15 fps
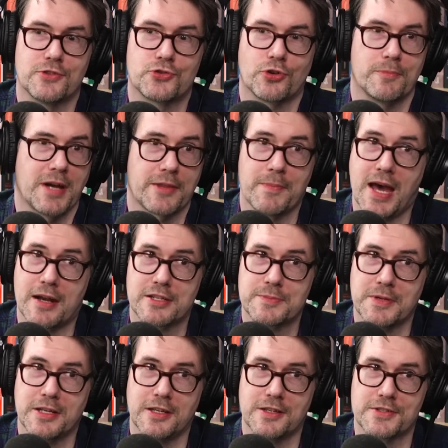the joint
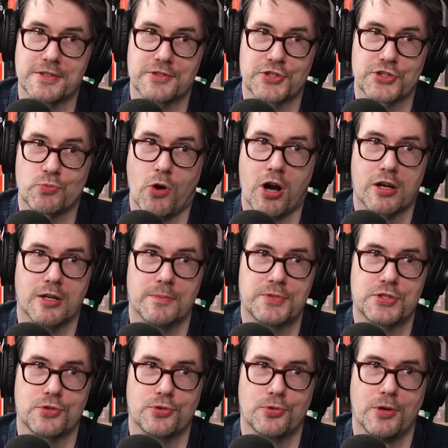mathematics meetings, and just walk up
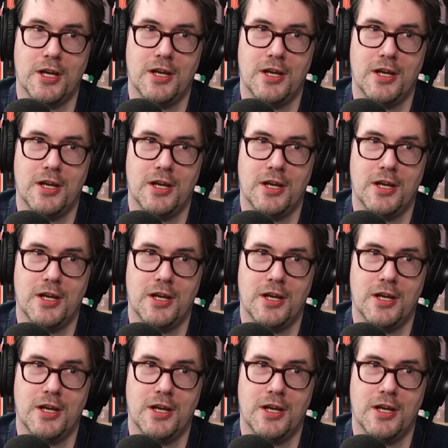to,